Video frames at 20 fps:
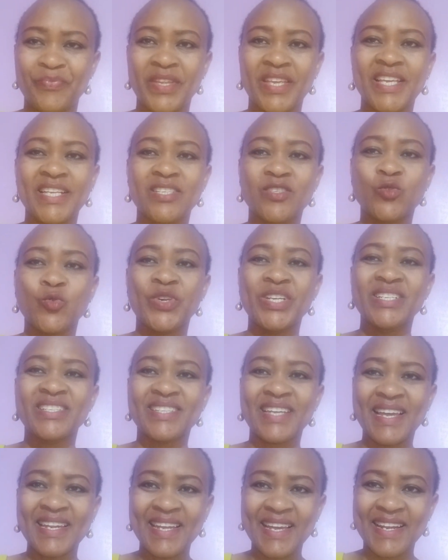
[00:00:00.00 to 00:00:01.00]
is to
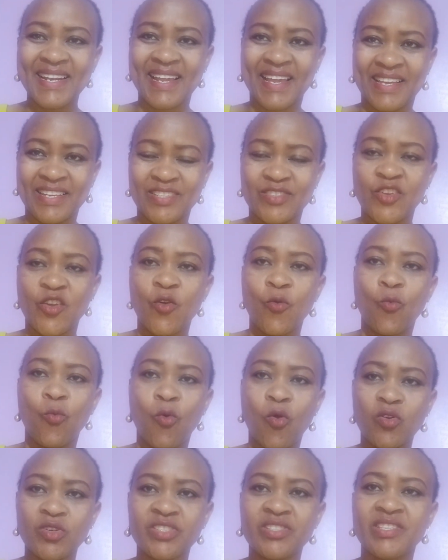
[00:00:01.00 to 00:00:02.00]
internalize
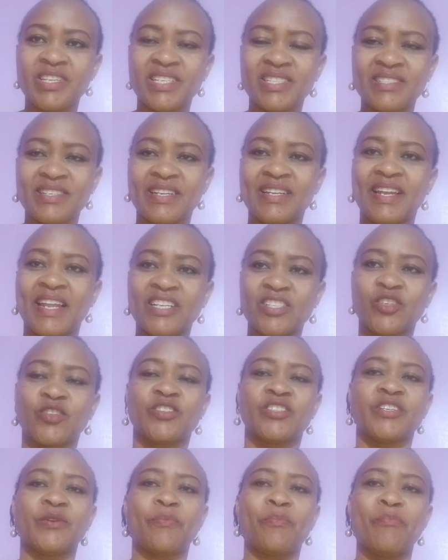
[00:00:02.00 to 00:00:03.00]
what this
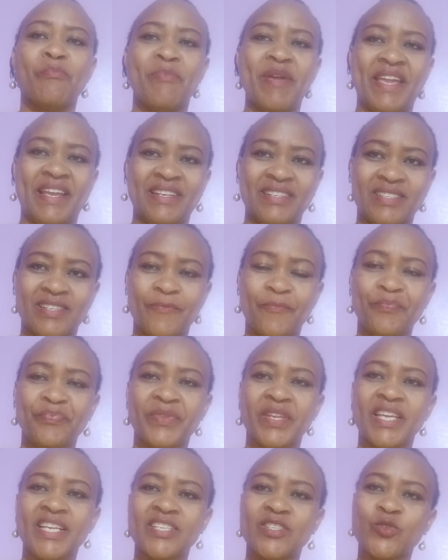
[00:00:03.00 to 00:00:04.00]
relationship meant,
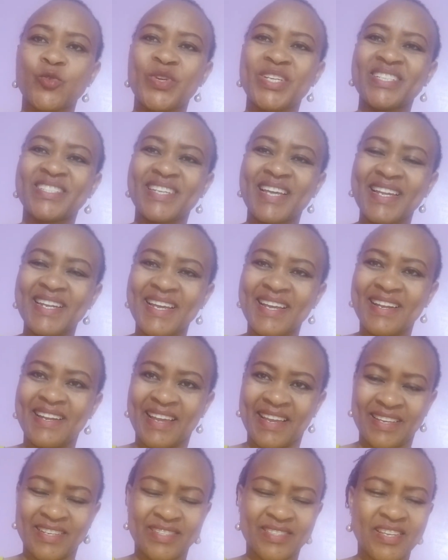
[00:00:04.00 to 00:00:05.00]
is to
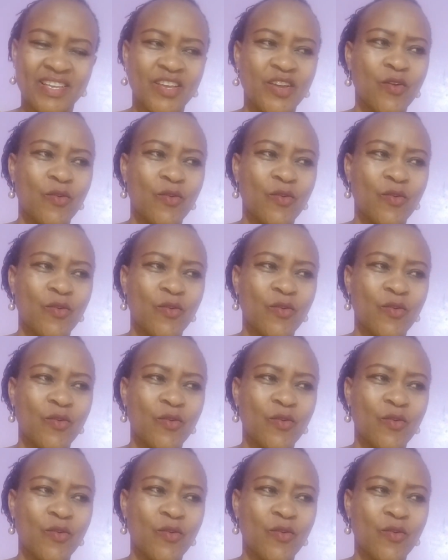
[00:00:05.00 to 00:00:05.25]
internalize,